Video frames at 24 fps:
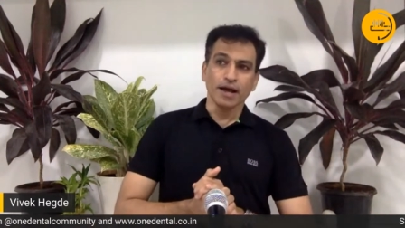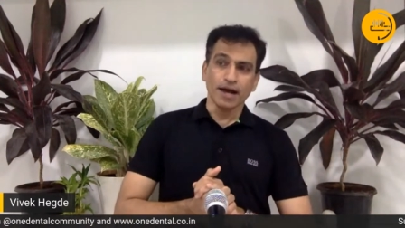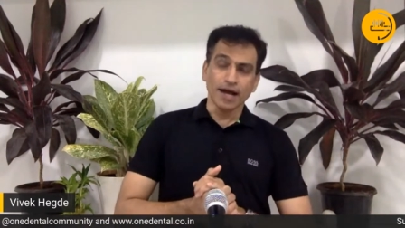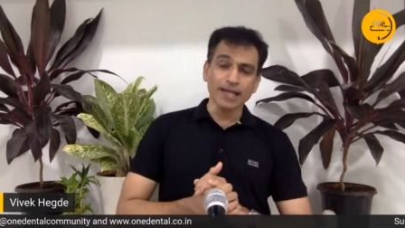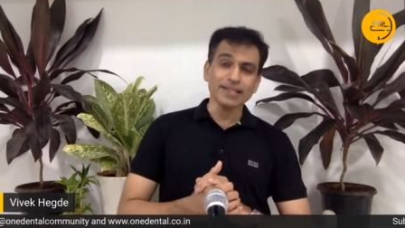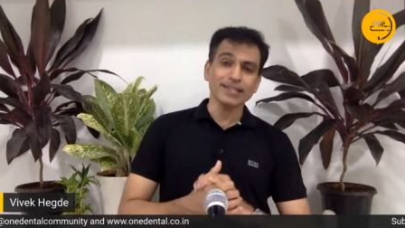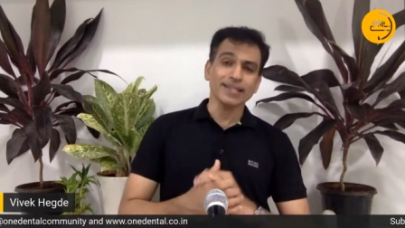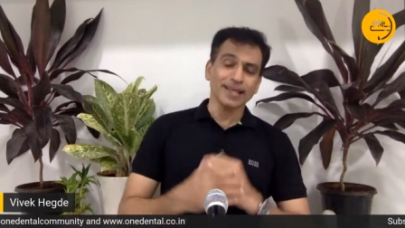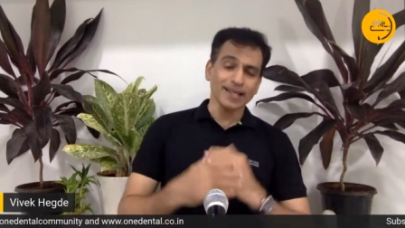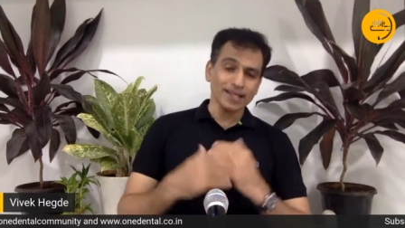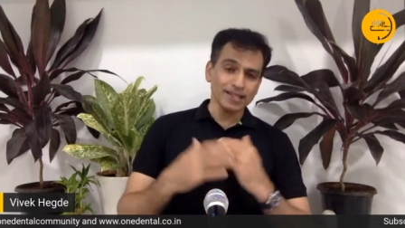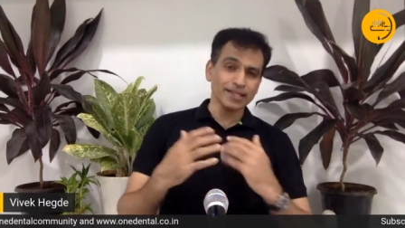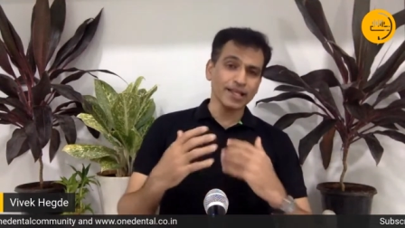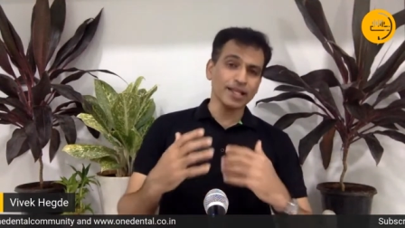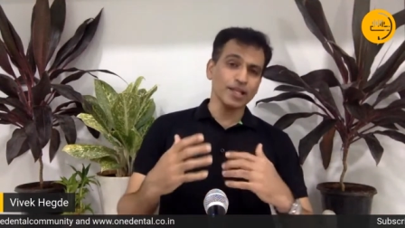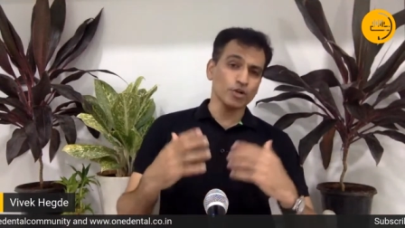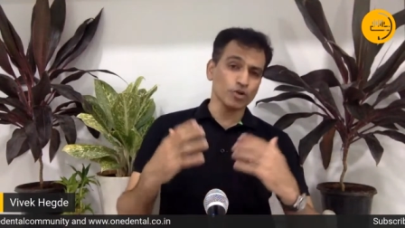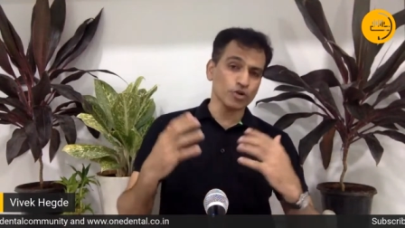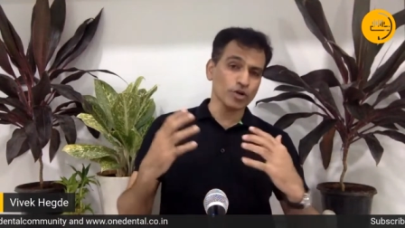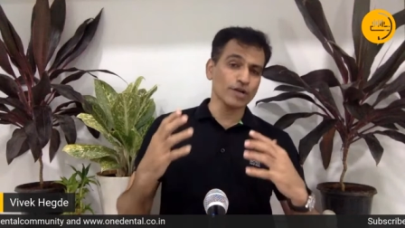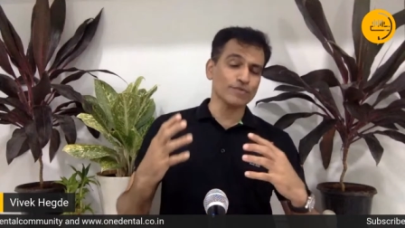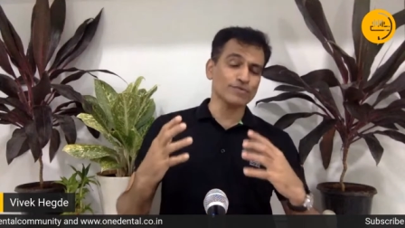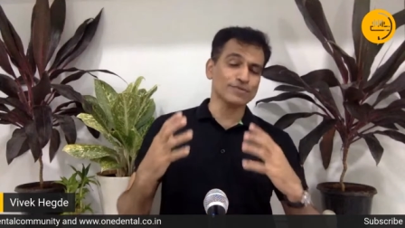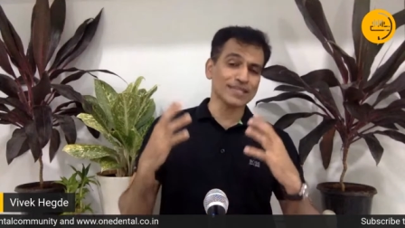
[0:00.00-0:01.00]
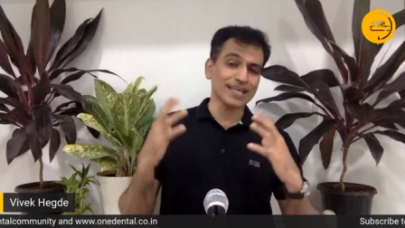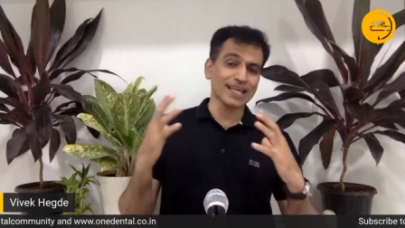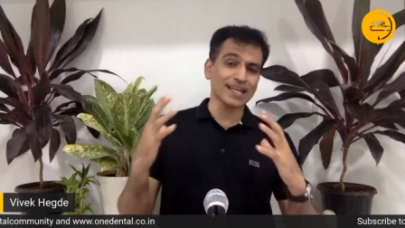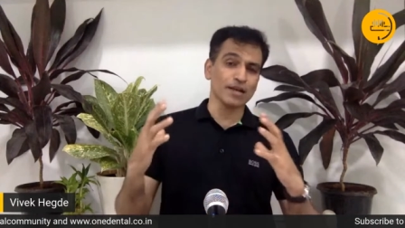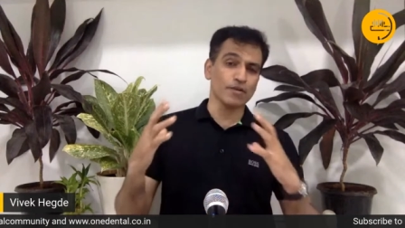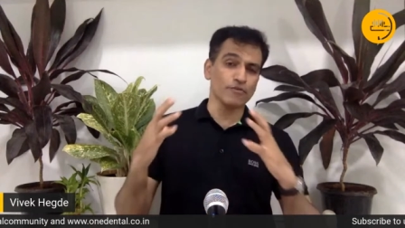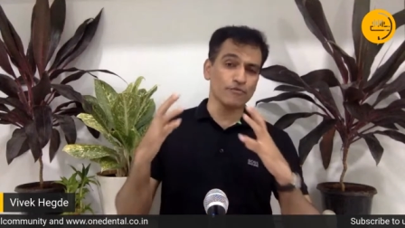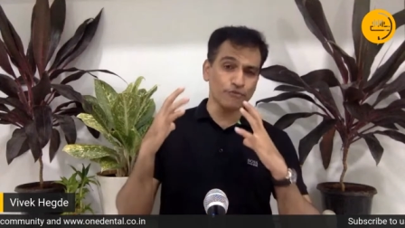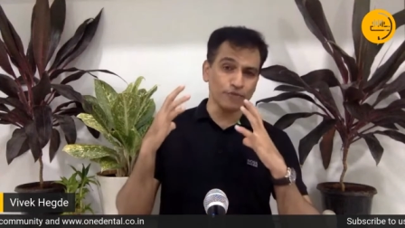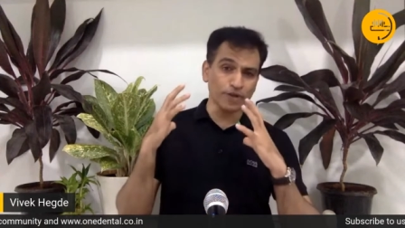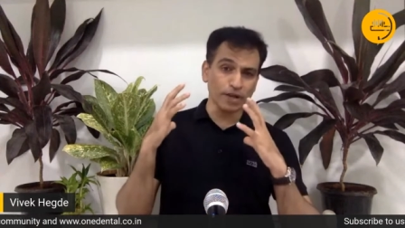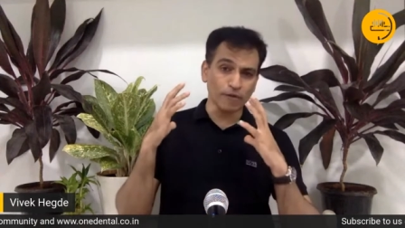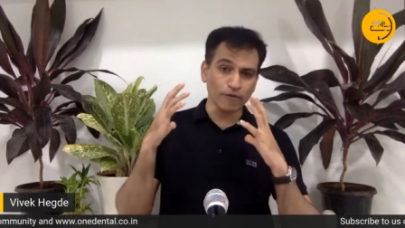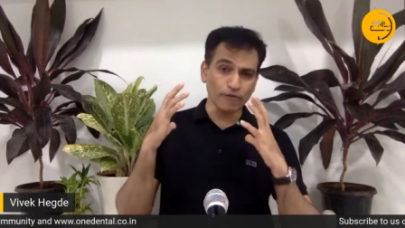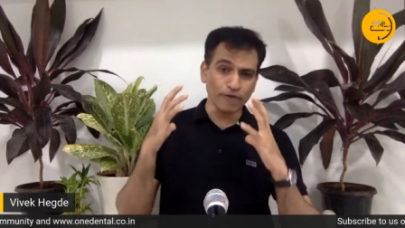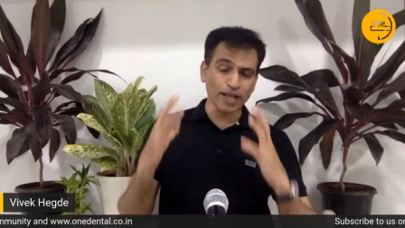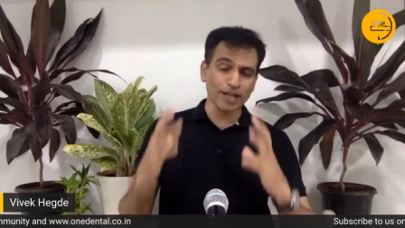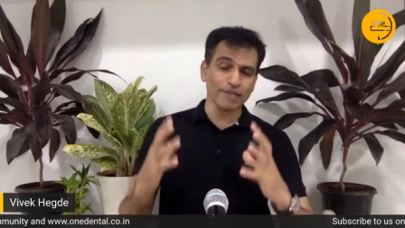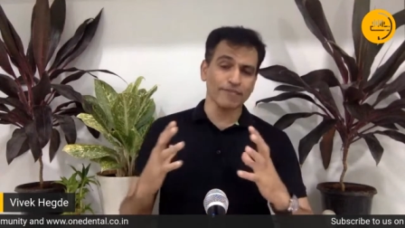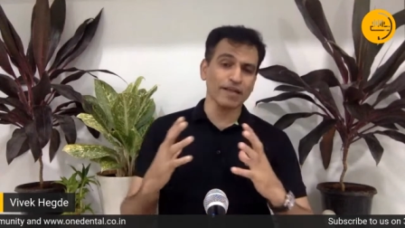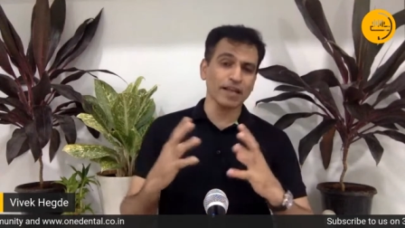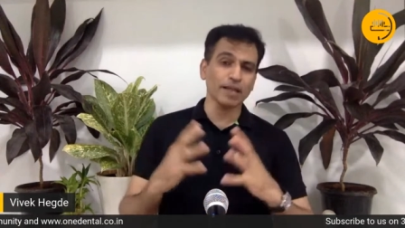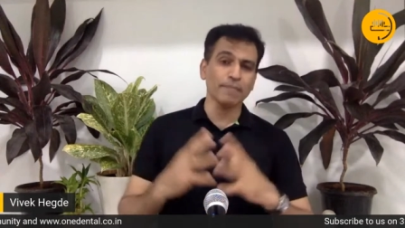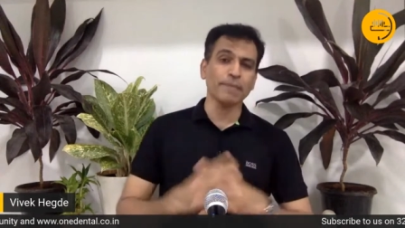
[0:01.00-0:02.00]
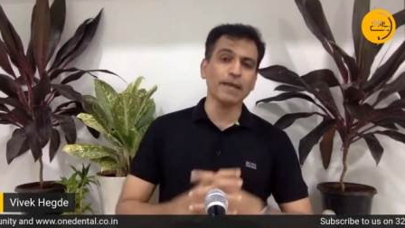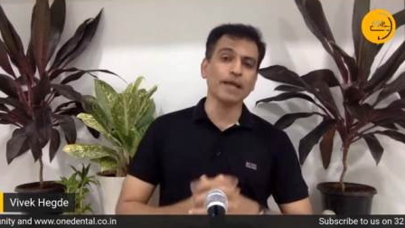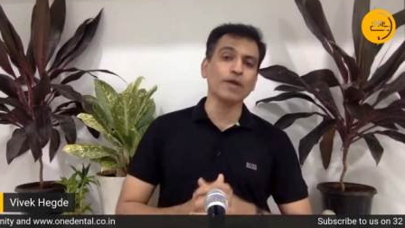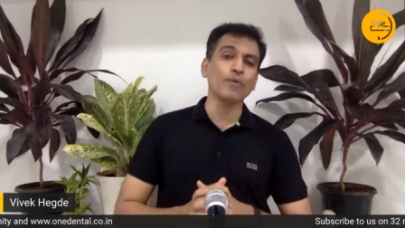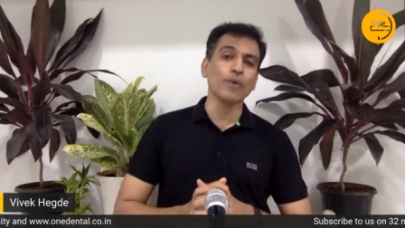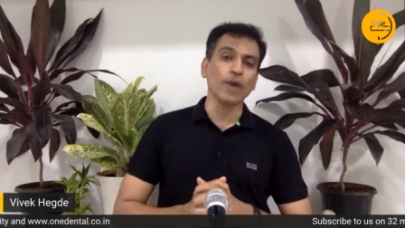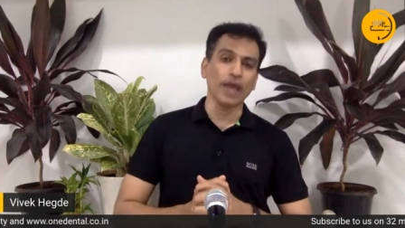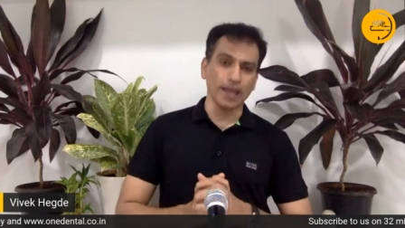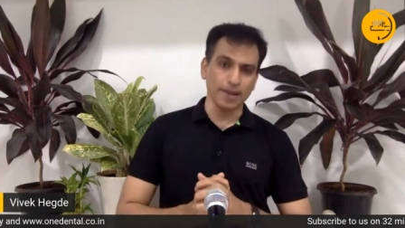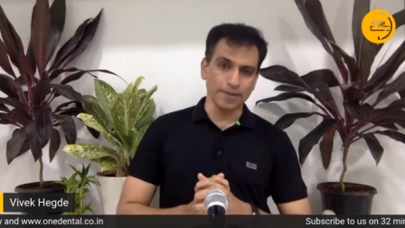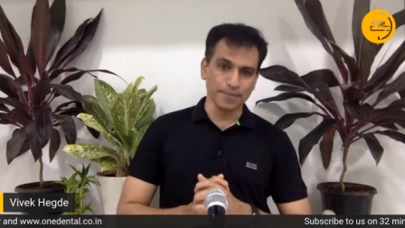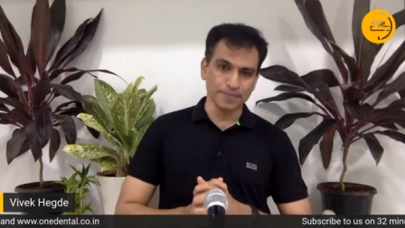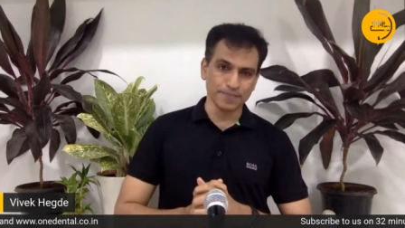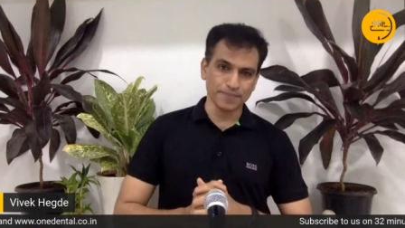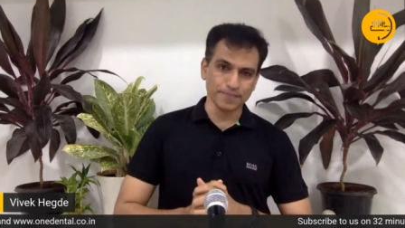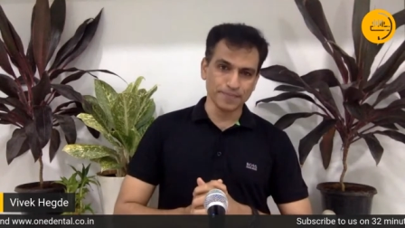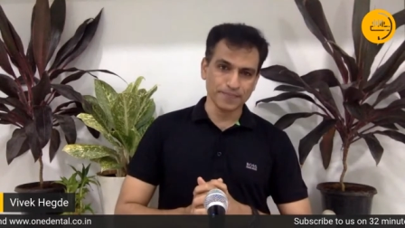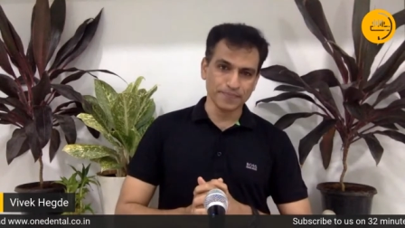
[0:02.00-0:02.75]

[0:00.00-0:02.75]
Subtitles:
I think then you could have settled in a very, very big way.